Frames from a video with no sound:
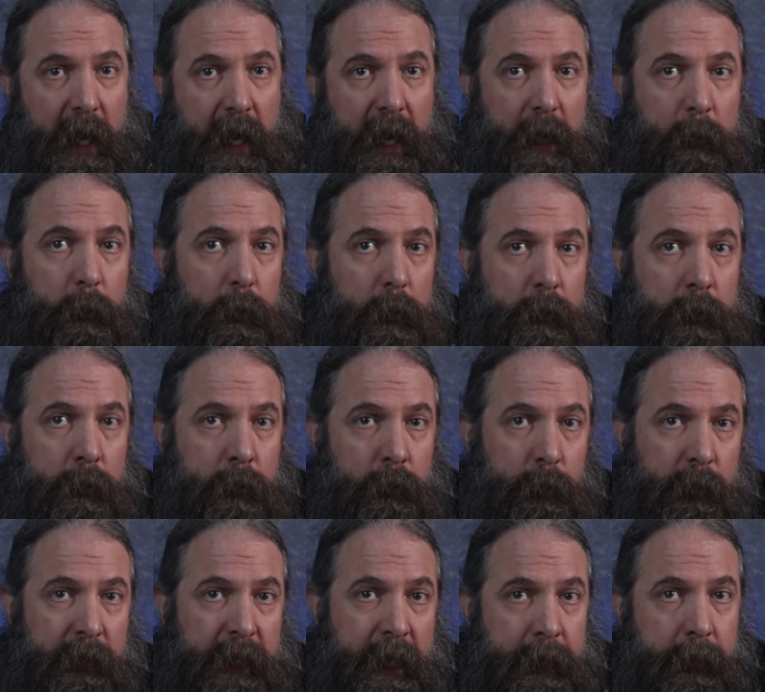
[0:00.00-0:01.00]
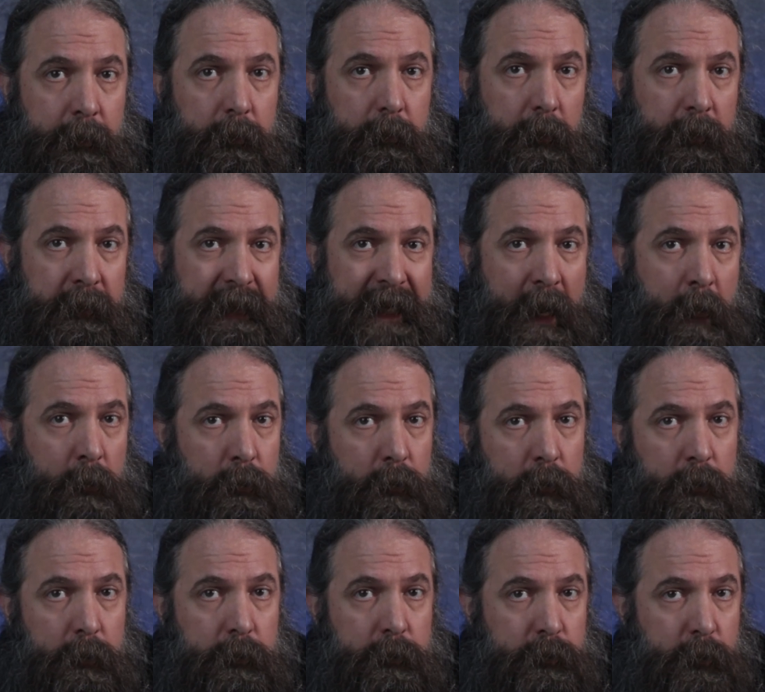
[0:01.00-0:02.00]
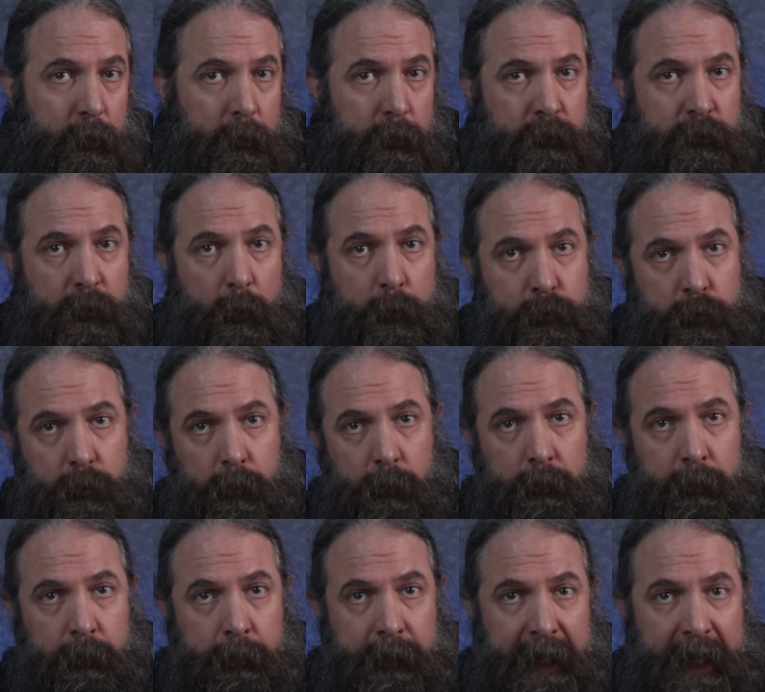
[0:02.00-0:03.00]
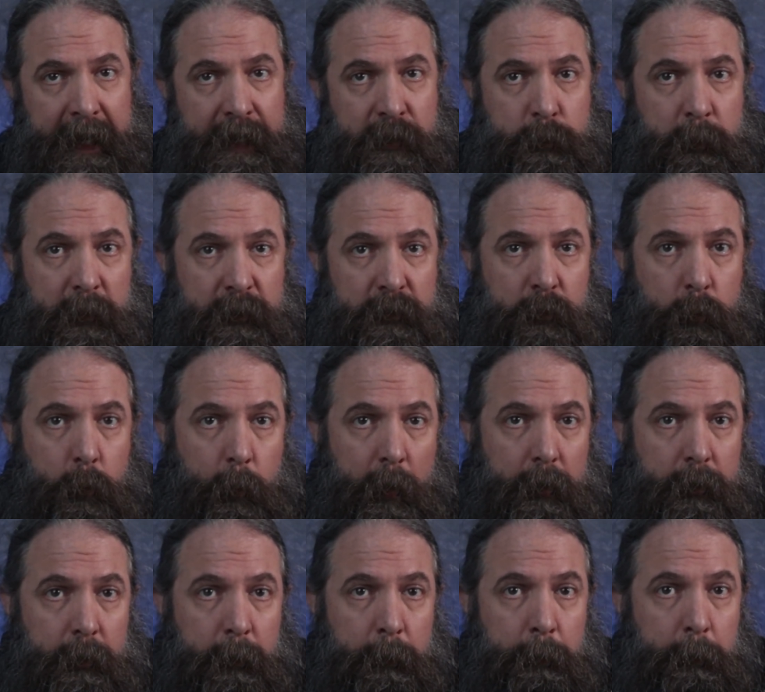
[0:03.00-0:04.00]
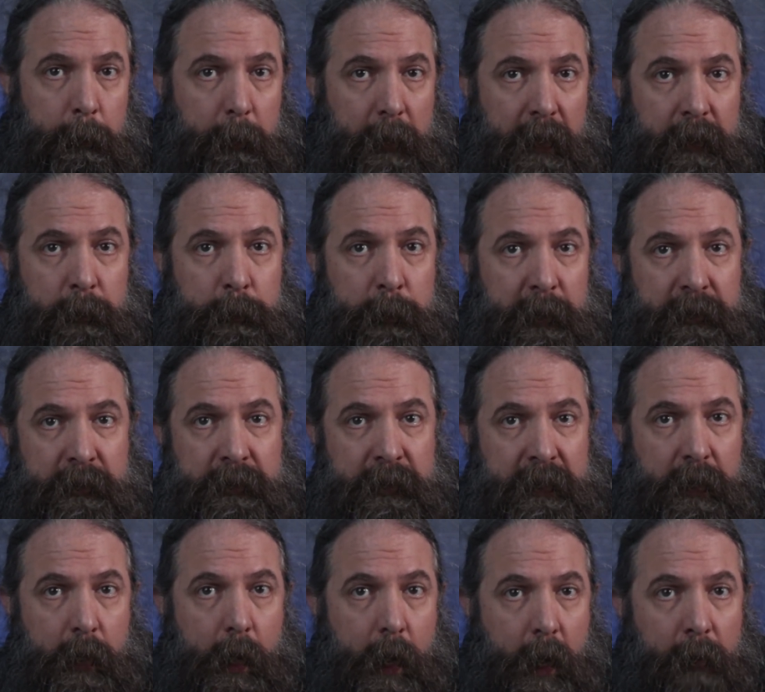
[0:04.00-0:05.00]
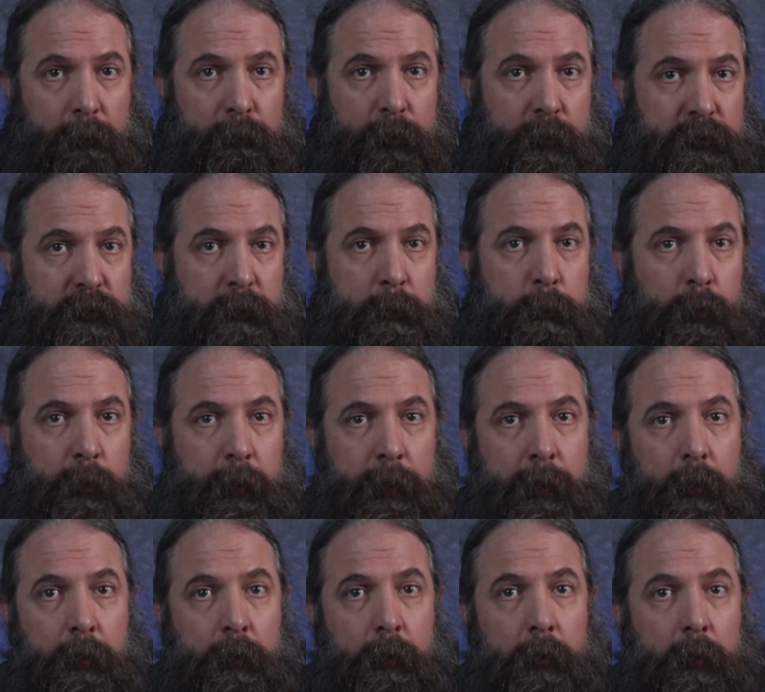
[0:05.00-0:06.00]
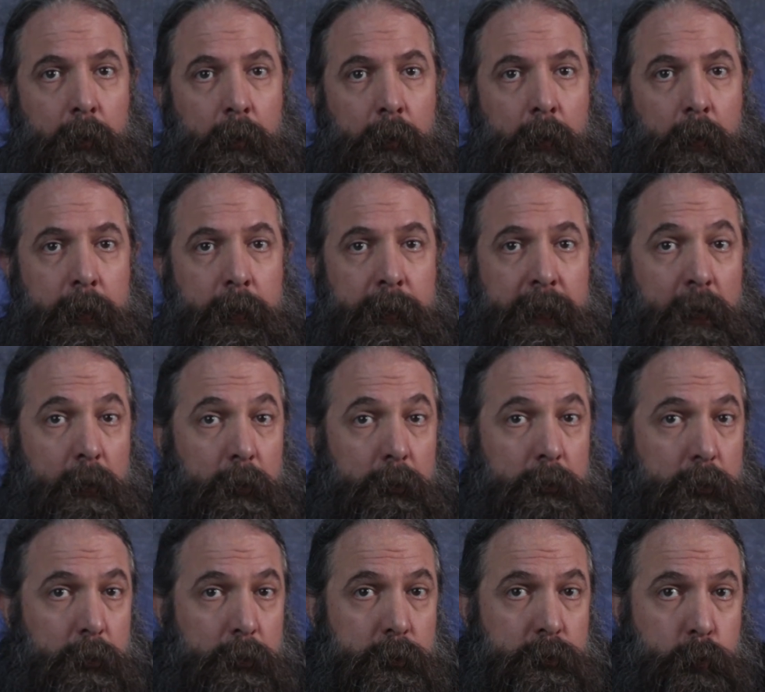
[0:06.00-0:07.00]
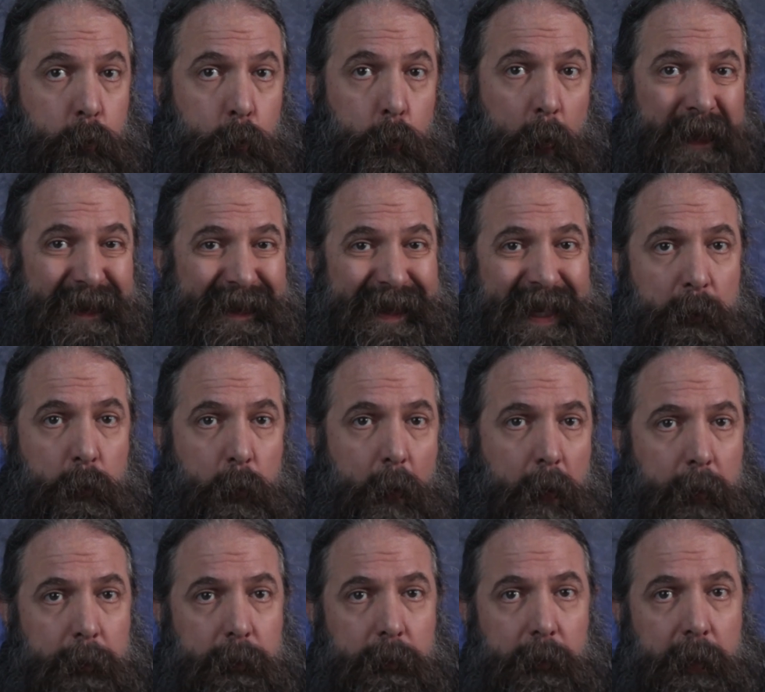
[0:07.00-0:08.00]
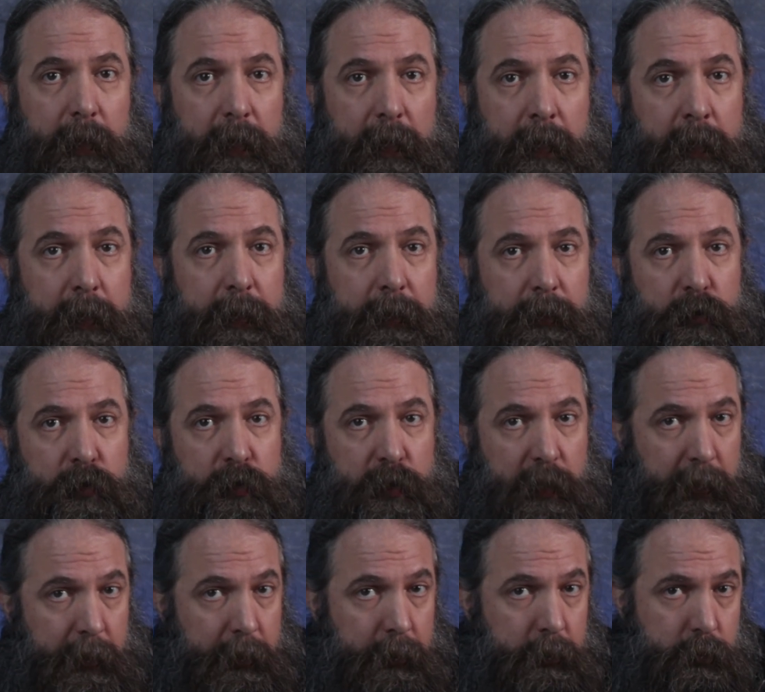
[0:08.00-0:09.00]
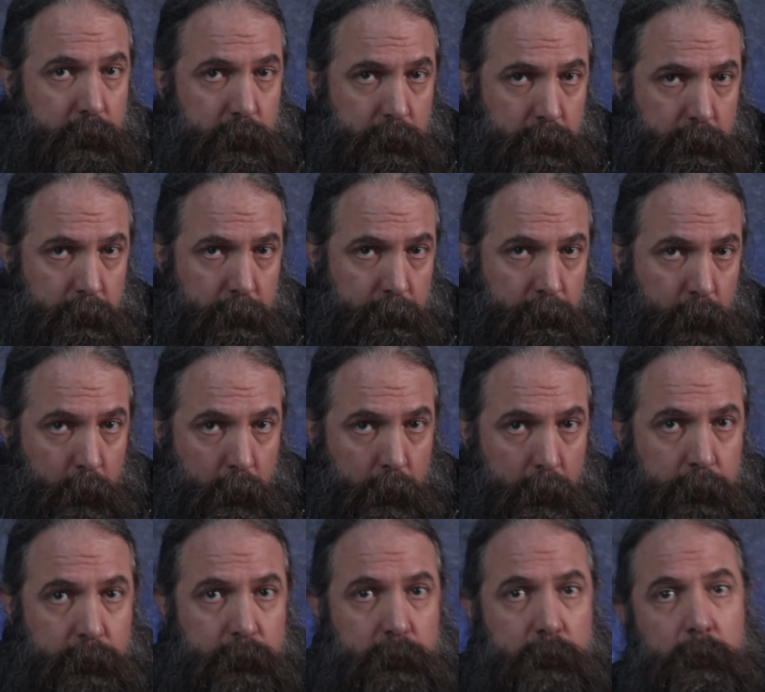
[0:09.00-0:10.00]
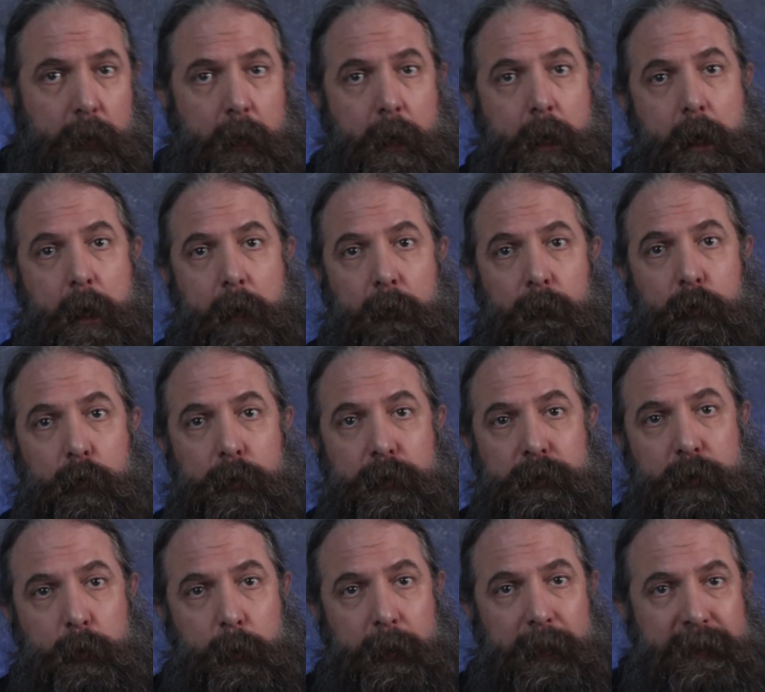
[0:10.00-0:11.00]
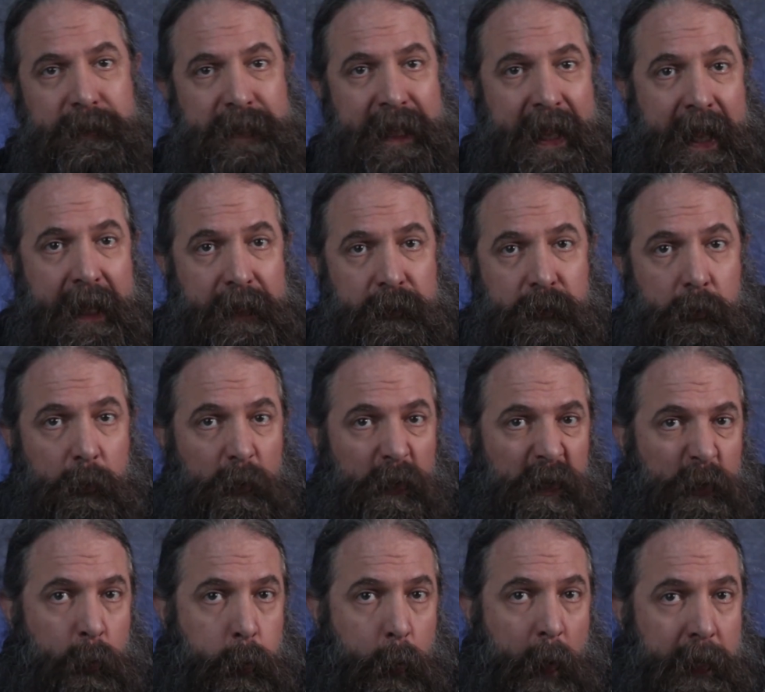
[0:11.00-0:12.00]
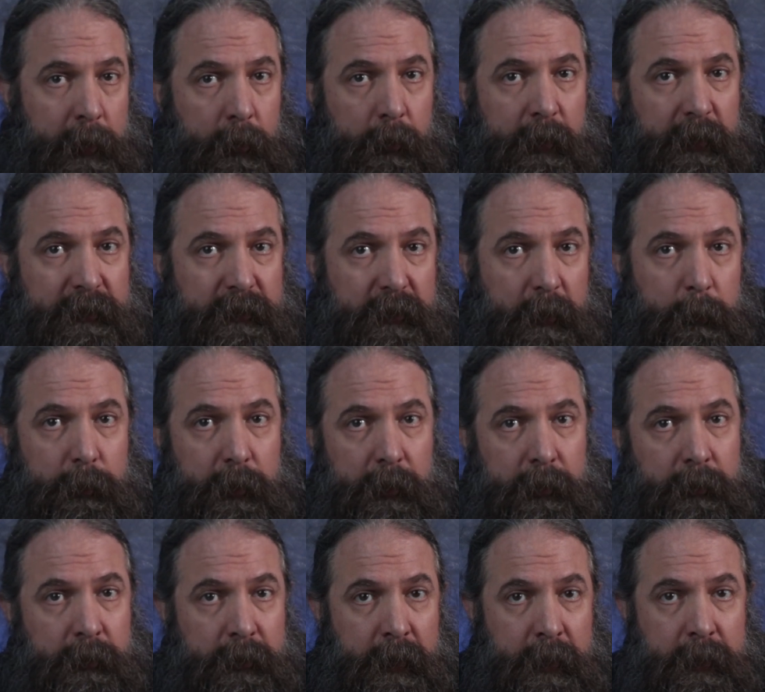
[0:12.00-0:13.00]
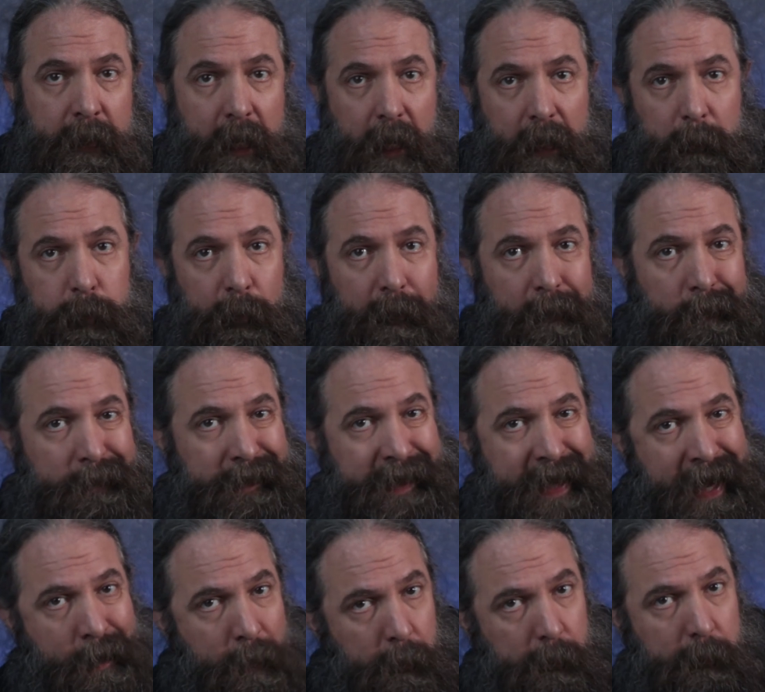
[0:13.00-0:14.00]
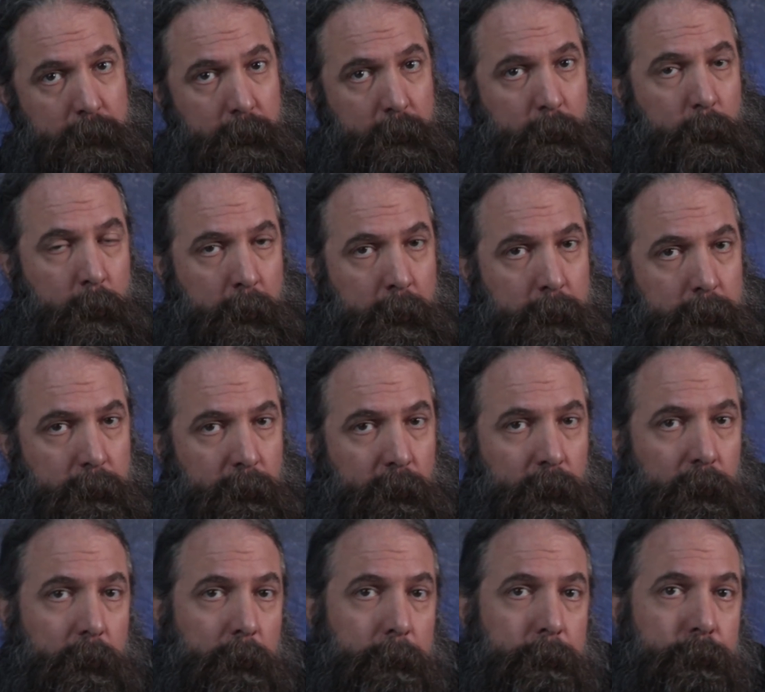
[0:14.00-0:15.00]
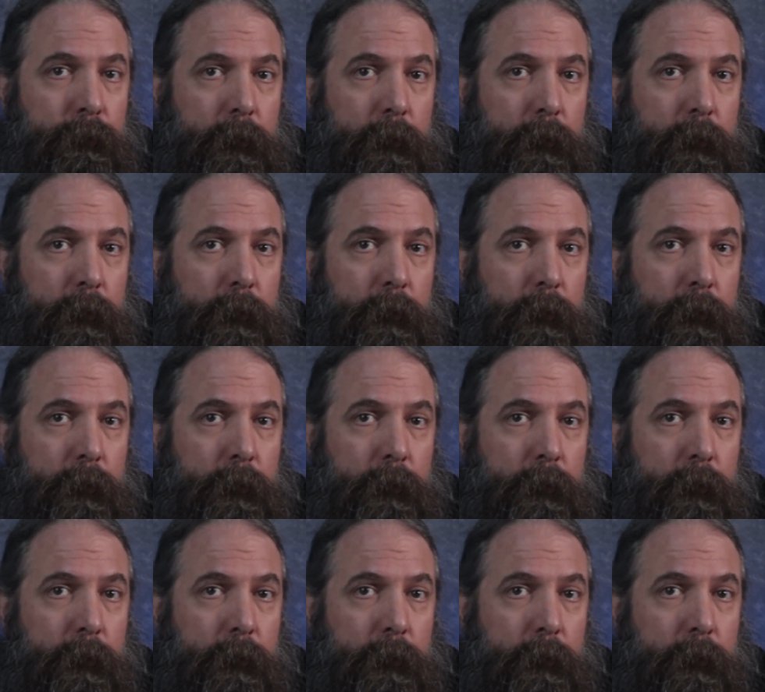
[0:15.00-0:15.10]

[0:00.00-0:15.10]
I will create encounters or social engagements where the NPC offers the player characters what they want, in exchange, of course, for doing a task or acquiring something the non-player character wants.